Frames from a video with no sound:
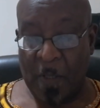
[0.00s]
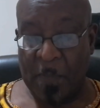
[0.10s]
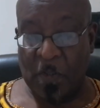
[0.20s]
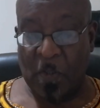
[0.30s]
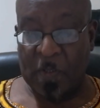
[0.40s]

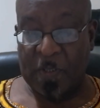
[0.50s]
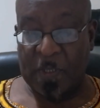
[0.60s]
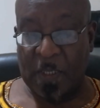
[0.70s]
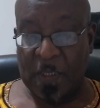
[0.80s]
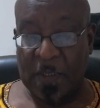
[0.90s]
but also
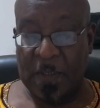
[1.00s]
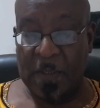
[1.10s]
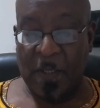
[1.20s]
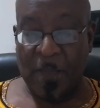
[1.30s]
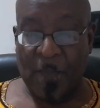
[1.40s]
to
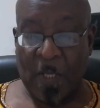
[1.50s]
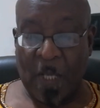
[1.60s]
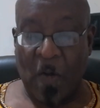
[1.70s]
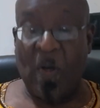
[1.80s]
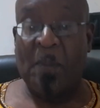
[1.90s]
learn
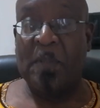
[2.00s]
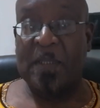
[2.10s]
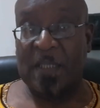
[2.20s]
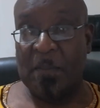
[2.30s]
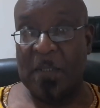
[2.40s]
how a
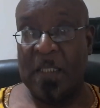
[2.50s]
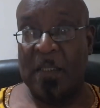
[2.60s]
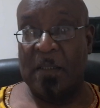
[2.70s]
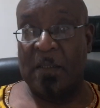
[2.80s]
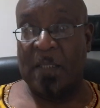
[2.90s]
Muslim
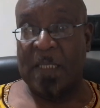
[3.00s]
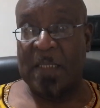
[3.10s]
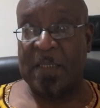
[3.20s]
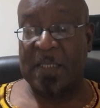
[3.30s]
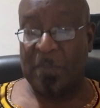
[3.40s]
leader and
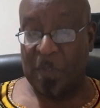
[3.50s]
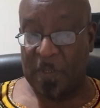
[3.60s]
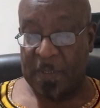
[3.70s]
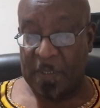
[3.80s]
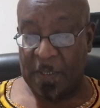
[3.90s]
his
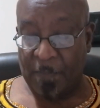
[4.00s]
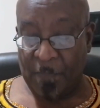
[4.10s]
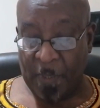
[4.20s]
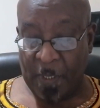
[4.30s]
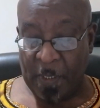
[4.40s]
community
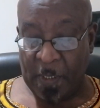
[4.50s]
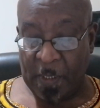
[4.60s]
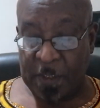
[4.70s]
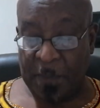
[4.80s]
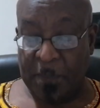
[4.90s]

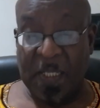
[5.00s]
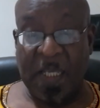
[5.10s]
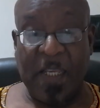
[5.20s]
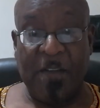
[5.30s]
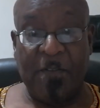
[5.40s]
should
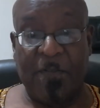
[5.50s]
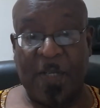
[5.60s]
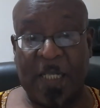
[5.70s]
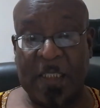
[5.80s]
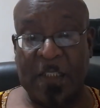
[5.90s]
behave
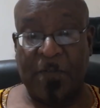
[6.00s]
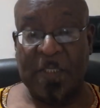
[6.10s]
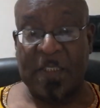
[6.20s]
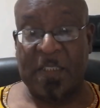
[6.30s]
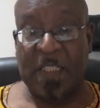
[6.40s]
at
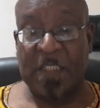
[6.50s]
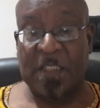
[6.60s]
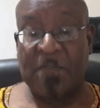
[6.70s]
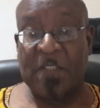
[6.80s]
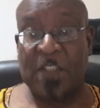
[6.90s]
different
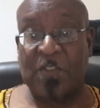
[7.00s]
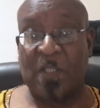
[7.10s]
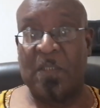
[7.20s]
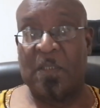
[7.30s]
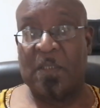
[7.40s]
stages of their
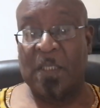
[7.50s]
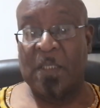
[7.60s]
struggle,